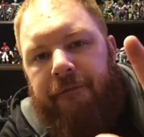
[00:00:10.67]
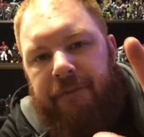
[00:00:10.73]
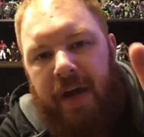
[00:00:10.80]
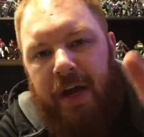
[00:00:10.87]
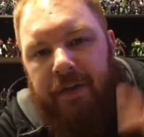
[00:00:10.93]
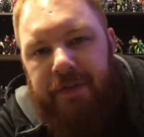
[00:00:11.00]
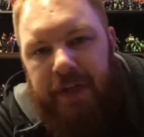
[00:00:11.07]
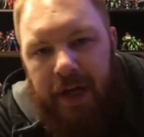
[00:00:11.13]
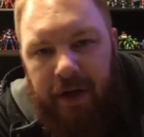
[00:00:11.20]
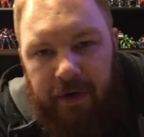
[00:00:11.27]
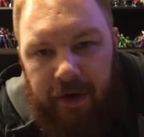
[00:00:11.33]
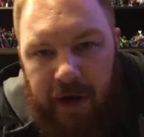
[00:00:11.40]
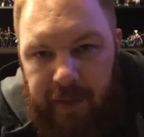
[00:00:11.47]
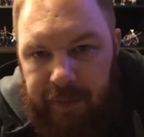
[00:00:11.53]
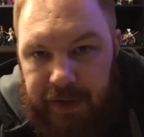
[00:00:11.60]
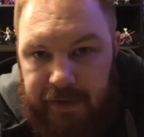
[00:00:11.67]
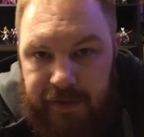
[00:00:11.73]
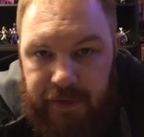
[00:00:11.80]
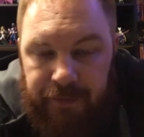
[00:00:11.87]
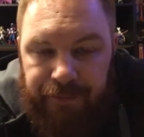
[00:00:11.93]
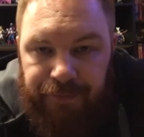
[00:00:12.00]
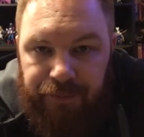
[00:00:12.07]
5 dioramas
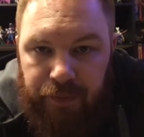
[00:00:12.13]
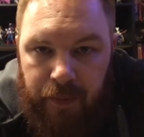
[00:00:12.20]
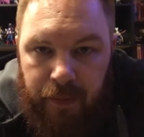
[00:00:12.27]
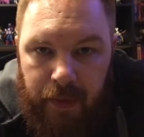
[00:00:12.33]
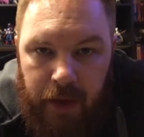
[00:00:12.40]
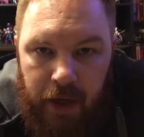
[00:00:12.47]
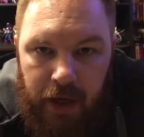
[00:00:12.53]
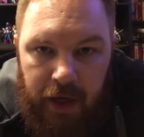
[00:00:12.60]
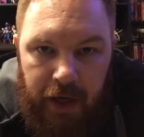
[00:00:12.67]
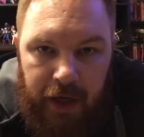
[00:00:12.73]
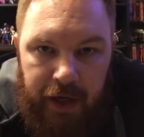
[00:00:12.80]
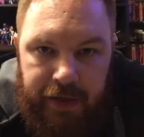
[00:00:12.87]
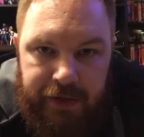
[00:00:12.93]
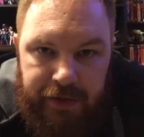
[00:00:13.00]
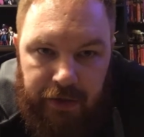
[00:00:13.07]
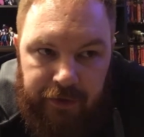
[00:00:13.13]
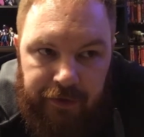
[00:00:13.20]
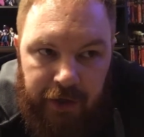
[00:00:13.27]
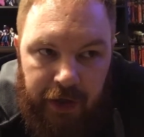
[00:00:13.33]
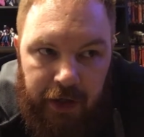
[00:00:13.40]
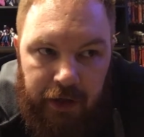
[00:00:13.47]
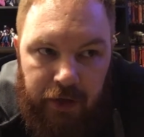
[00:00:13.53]
so
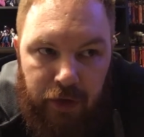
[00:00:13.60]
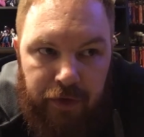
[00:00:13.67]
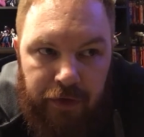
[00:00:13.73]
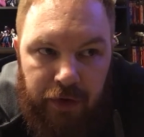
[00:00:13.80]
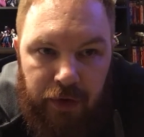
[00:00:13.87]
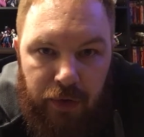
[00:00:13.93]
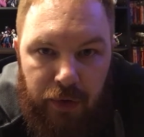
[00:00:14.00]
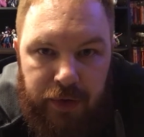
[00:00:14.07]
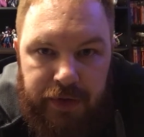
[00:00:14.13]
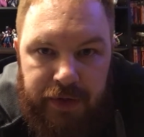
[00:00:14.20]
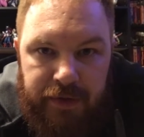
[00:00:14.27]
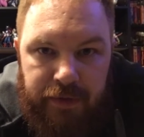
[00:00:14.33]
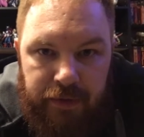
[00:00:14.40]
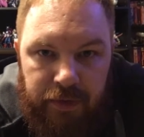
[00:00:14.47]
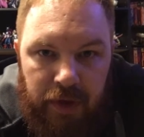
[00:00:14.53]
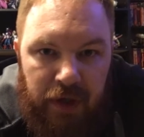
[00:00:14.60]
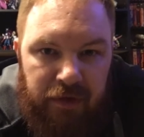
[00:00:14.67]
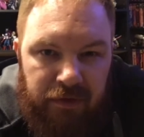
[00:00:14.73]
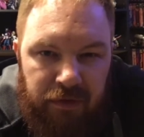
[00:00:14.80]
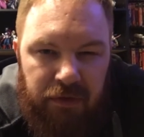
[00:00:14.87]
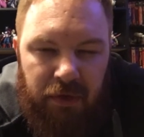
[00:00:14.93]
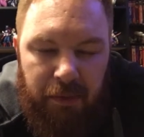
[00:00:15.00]
far over the course
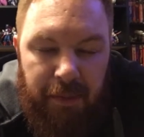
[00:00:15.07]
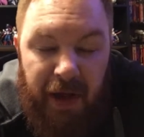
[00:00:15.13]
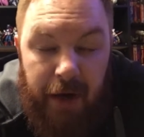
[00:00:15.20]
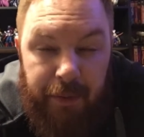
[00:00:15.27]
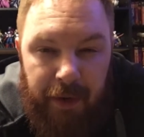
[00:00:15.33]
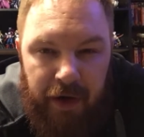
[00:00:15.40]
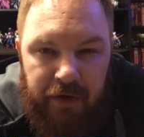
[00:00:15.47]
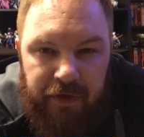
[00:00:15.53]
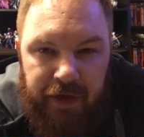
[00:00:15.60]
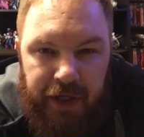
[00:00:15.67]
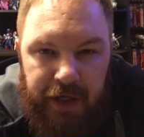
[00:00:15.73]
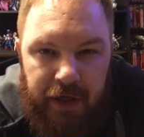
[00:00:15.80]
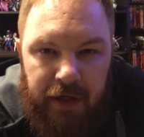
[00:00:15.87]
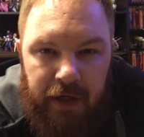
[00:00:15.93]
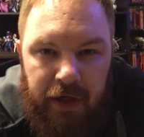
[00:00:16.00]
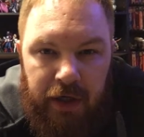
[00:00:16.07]
of the better part of the year.